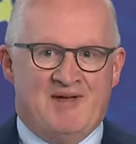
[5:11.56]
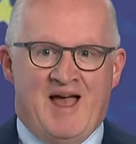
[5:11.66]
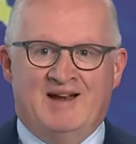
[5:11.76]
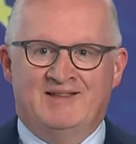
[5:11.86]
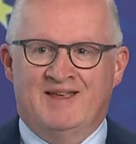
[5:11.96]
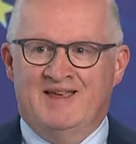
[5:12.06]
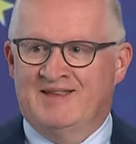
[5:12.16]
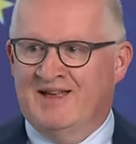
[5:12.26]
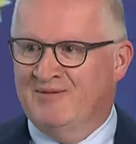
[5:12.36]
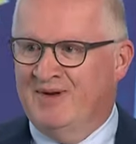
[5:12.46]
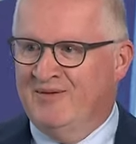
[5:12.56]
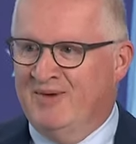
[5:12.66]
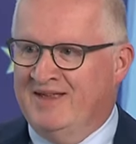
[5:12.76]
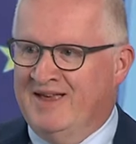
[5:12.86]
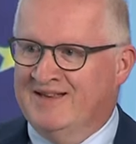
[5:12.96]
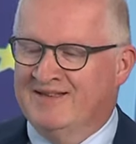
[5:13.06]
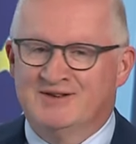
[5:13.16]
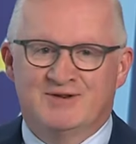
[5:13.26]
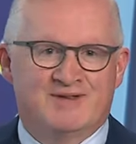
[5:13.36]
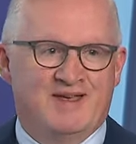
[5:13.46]
anything that we think is
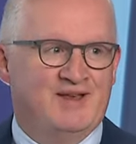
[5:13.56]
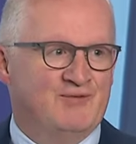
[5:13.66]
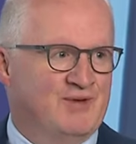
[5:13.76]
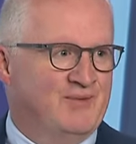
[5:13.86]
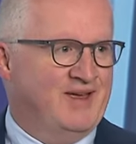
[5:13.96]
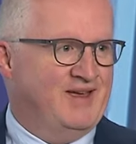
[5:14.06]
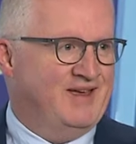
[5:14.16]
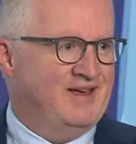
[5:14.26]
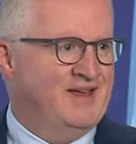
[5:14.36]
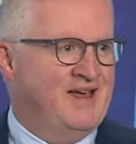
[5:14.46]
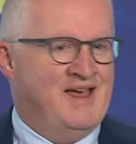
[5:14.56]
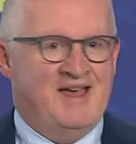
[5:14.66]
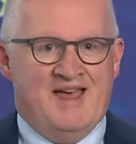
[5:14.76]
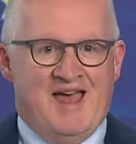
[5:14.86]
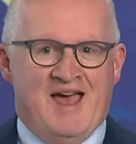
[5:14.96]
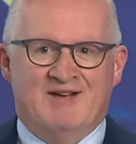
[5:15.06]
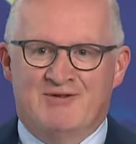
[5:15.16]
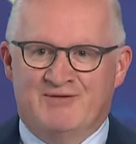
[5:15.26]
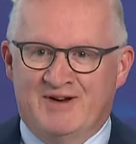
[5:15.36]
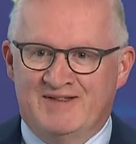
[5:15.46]
interesting will be
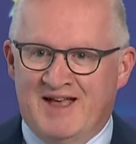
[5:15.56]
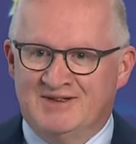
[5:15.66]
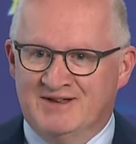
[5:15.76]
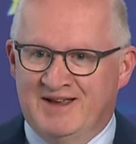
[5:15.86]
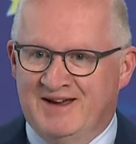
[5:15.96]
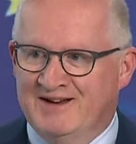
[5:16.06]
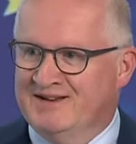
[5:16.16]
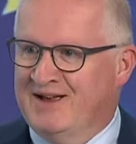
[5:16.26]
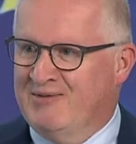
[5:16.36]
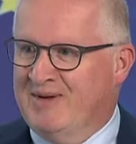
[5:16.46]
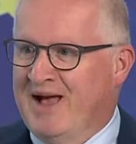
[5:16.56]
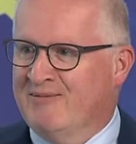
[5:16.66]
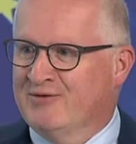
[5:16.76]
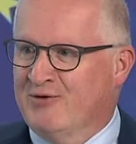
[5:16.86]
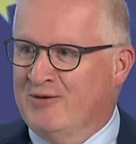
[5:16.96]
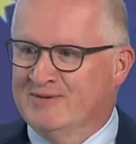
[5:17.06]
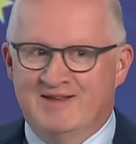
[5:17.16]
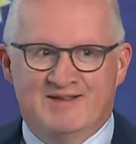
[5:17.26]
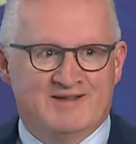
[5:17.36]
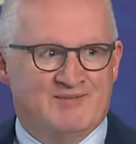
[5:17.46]
reverse engineered, it will be absorbed
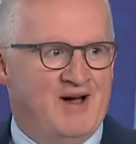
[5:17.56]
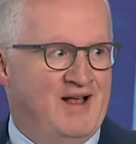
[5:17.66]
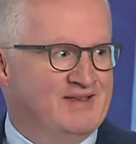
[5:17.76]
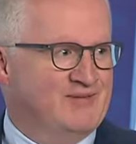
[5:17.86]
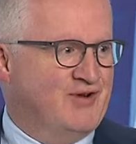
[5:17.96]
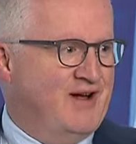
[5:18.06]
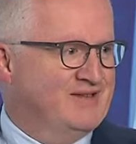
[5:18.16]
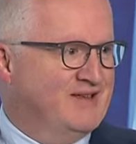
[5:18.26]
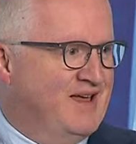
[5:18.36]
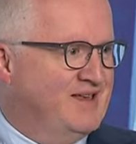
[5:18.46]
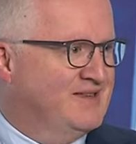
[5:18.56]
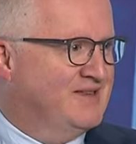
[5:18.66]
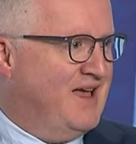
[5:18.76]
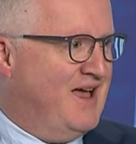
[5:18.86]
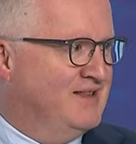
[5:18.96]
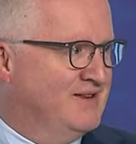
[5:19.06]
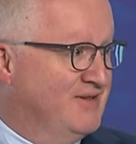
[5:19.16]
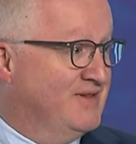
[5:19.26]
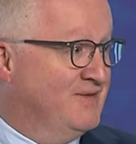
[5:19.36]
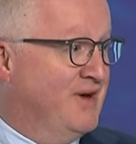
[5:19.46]
into the policy process, and there
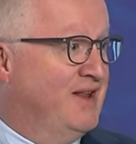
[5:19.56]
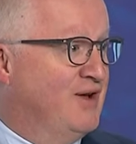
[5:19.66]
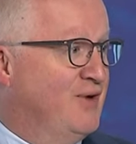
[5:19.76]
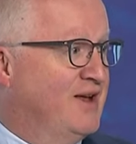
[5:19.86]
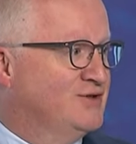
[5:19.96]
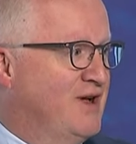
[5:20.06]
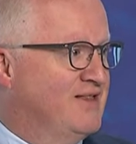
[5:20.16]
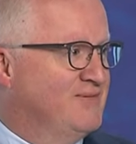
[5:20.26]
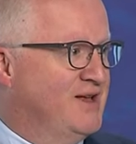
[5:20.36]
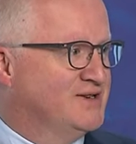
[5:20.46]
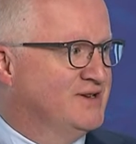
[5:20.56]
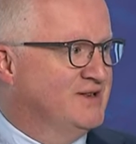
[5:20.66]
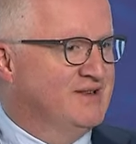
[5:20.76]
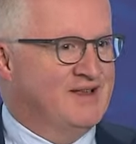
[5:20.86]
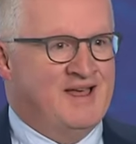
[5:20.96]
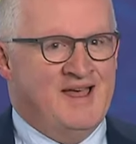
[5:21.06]
is a fairly quick transmission